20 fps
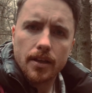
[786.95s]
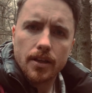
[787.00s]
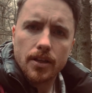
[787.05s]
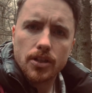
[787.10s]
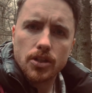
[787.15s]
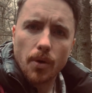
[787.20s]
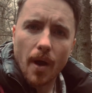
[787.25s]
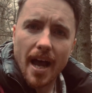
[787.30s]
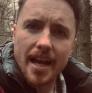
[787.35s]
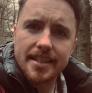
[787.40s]

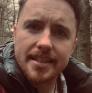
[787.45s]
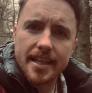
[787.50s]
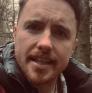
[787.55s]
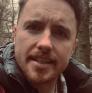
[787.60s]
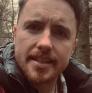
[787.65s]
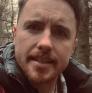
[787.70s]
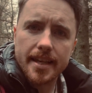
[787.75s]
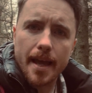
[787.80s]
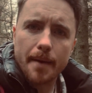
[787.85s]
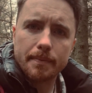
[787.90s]
So as they
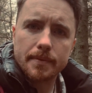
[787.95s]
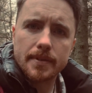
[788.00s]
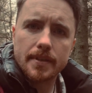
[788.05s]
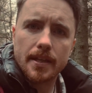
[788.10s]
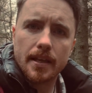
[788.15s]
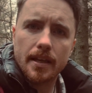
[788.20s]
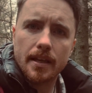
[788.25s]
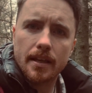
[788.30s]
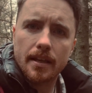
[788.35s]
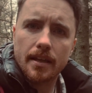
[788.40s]

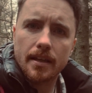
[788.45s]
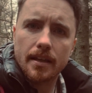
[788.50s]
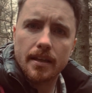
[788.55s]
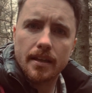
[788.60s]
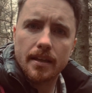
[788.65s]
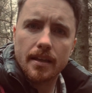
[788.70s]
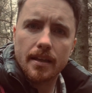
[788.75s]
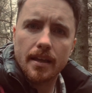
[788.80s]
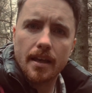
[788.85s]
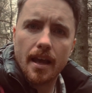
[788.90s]
slept,
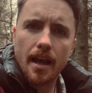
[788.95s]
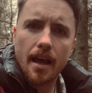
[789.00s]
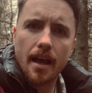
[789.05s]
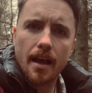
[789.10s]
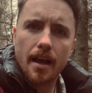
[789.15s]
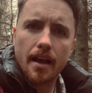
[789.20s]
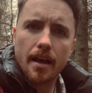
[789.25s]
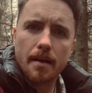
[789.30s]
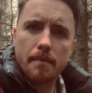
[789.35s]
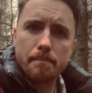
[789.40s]

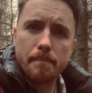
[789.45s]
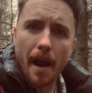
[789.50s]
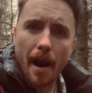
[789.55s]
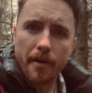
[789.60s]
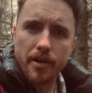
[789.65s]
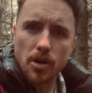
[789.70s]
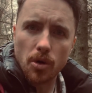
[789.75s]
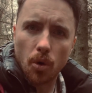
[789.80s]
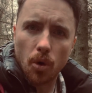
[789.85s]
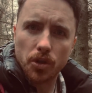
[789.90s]

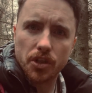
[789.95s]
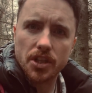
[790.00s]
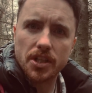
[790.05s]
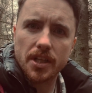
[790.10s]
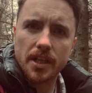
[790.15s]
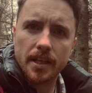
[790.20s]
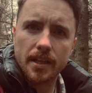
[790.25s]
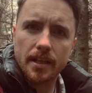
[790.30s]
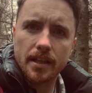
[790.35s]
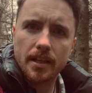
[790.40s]
Baron ordered
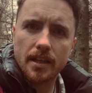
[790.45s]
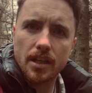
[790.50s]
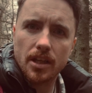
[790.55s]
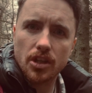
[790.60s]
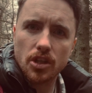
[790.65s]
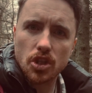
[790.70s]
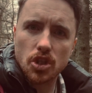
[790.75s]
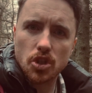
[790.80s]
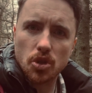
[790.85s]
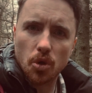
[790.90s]

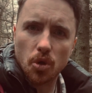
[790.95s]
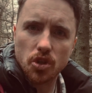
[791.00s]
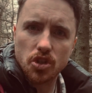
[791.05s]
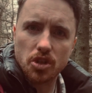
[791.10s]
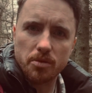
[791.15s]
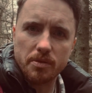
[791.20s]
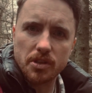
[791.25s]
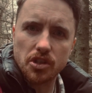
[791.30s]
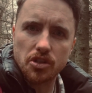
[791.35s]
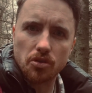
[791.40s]
the swords
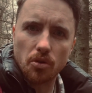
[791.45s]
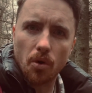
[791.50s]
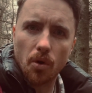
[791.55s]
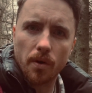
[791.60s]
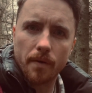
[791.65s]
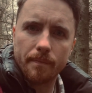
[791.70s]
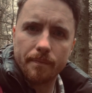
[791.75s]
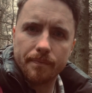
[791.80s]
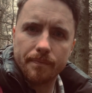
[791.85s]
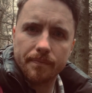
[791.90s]
to be drawn,